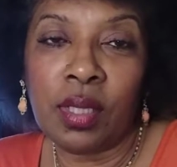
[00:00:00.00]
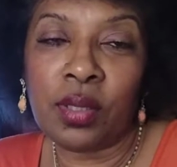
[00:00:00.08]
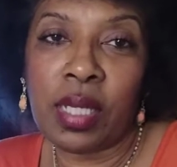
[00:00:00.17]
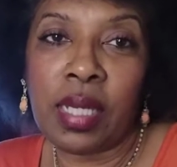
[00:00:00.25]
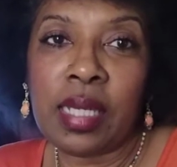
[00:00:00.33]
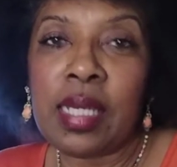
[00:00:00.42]

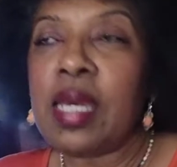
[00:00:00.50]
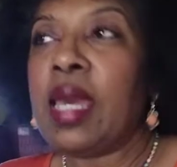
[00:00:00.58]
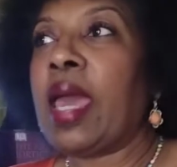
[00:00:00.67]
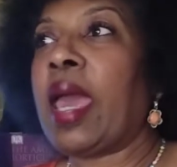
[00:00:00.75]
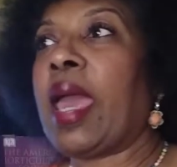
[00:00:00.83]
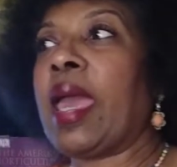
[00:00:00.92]
Okay?
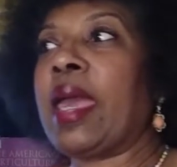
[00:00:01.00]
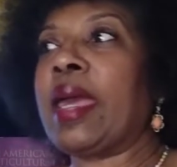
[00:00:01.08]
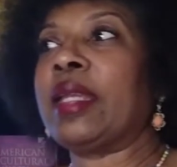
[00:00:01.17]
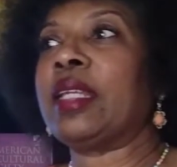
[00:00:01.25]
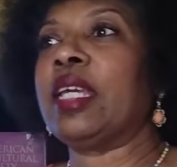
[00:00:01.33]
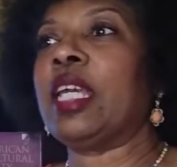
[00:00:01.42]

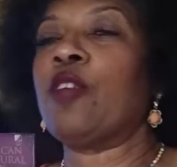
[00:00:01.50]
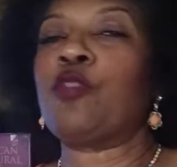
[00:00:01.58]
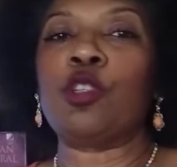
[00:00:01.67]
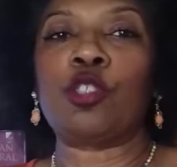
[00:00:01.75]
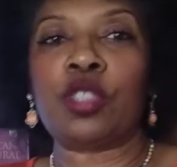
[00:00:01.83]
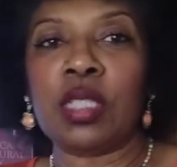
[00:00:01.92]
And
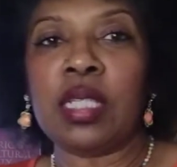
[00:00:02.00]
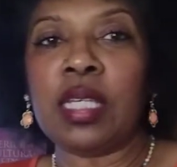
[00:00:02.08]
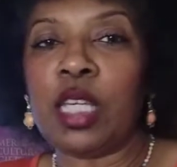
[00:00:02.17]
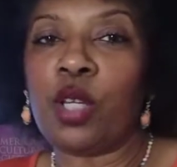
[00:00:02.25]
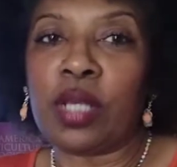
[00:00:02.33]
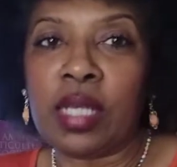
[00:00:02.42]
if you're
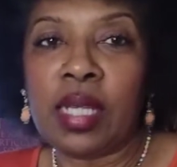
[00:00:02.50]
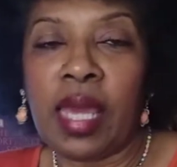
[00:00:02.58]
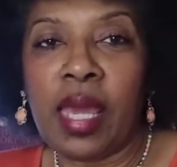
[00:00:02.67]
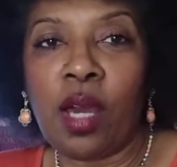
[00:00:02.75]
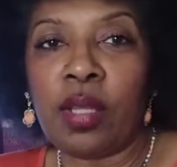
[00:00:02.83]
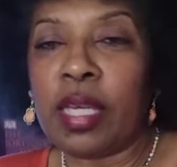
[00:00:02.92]
sitting here in
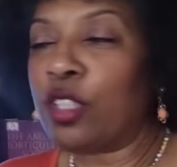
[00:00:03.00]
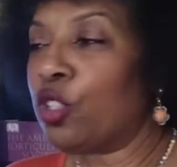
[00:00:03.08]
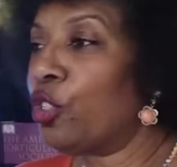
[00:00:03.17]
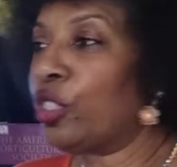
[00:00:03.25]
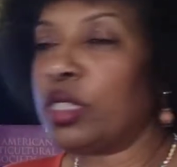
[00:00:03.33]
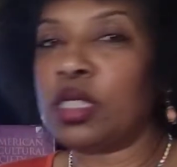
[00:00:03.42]
hell and
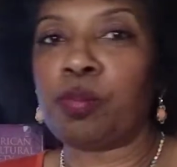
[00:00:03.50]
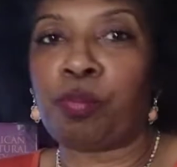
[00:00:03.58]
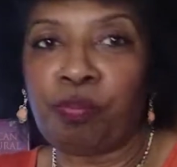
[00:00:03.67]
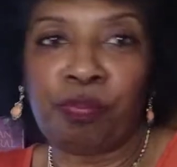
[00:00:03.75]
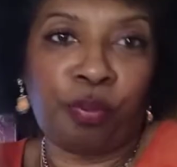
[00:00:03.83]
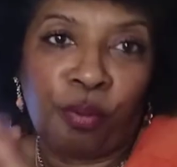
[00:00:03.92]
you're just
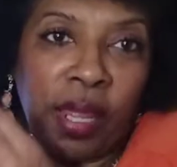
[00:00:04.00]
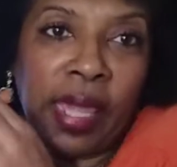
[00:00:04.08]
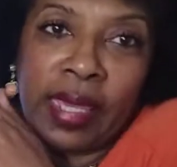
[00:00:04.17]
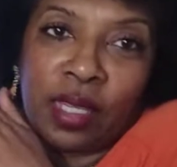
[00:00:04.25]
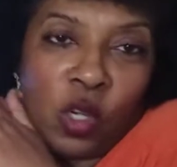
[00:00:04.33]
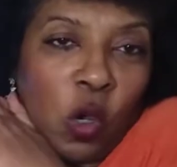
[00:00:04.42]

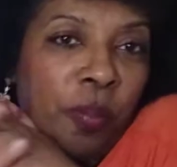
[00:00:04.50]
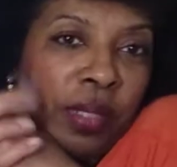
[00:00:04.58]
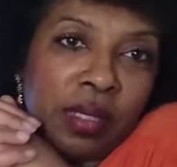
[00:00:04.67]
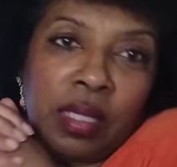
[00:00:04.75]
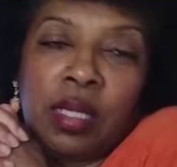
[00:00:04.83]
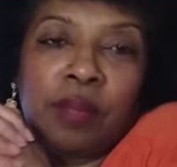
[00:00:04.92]
praying and
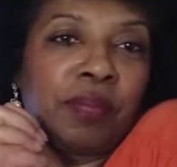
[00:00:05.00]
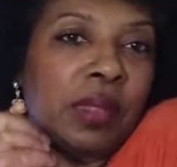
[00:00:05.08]
hoping